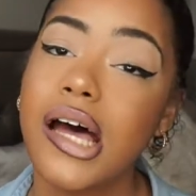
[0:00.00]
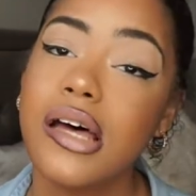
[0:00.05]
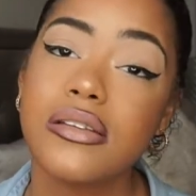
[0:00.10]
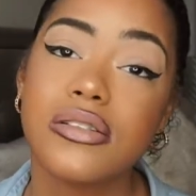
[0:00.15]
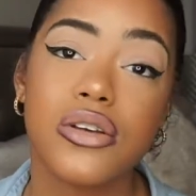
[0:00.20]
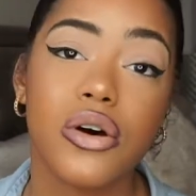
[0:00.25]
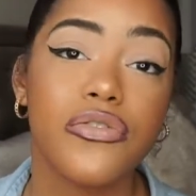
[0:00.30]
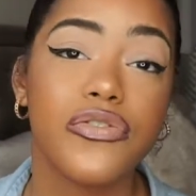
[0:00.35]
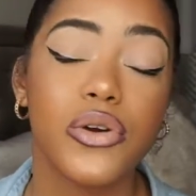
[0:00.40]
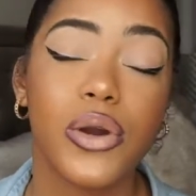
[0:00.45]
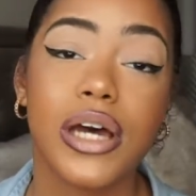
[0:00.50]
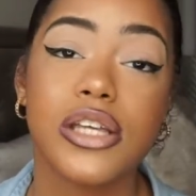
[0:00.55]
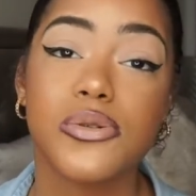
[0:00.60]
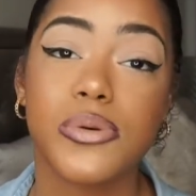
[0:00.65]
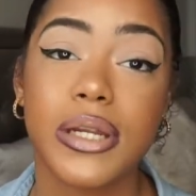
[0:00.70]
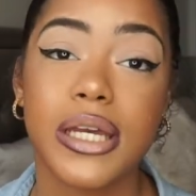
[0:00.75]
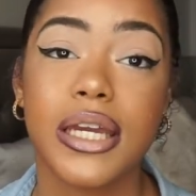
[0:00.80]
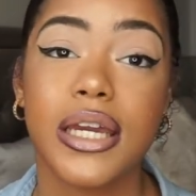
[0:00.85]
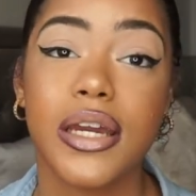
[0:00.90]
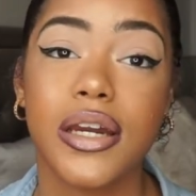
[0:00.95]
so if you guys
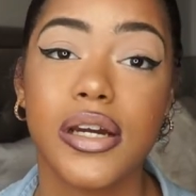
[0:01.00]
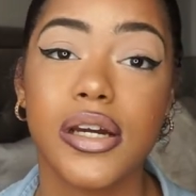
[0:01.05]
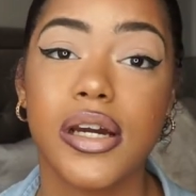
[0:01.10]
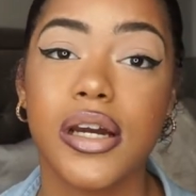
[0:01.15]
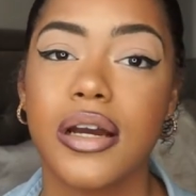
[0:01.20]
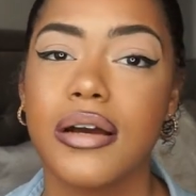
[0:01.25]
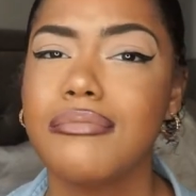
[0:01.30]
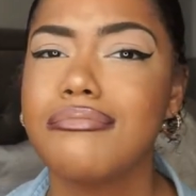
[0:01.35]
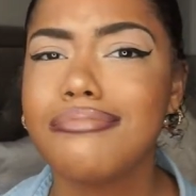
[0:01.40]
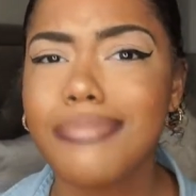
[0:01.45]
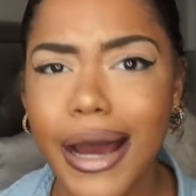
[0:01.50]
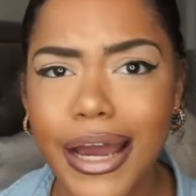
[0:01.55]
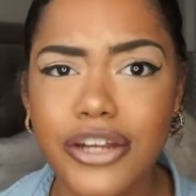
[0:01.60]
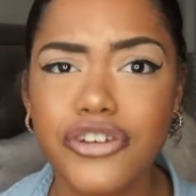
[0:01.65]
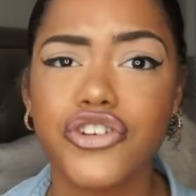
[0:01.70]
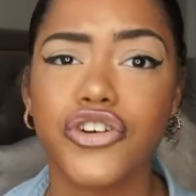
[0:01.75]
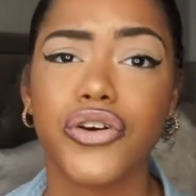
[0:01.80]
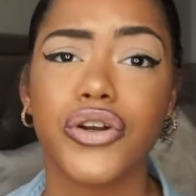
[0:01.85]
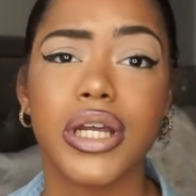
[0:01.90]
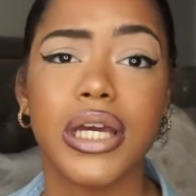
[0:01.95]
want to hear my
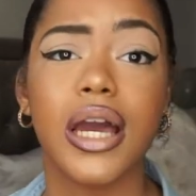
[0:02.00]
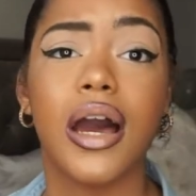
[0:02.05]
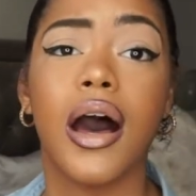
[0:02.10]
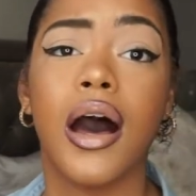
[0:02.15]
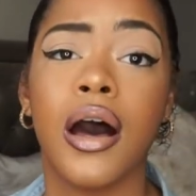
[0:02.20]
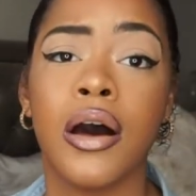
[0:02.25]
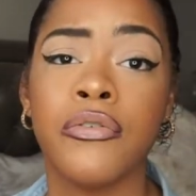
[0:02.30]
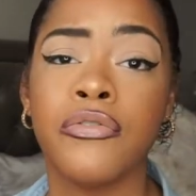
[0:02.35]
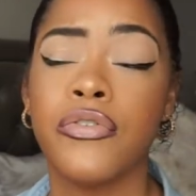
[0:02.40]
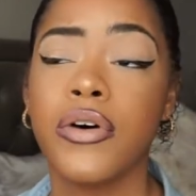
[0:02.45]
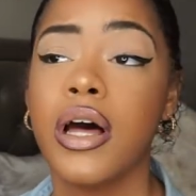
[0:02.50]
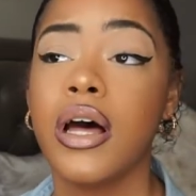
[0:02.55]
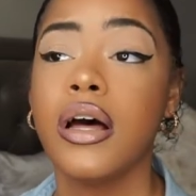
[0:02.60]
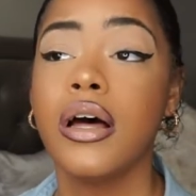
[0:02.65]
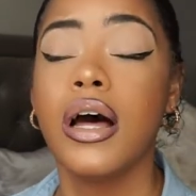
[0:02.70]
journey of